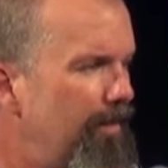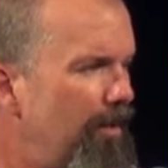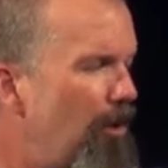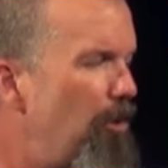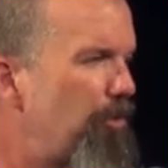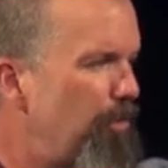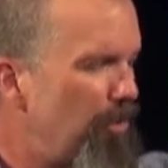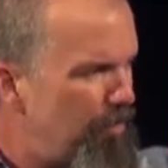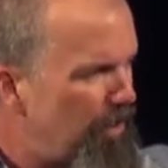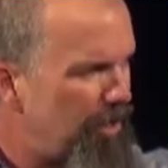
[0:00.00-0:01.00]
All through the
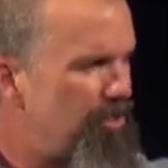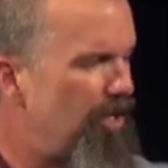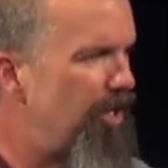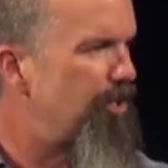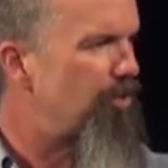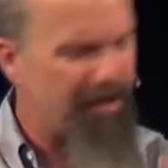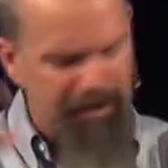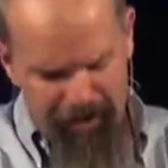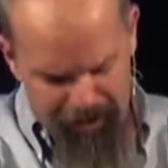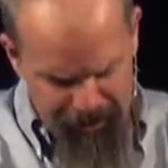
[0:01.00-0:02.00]
book of Judges, we see this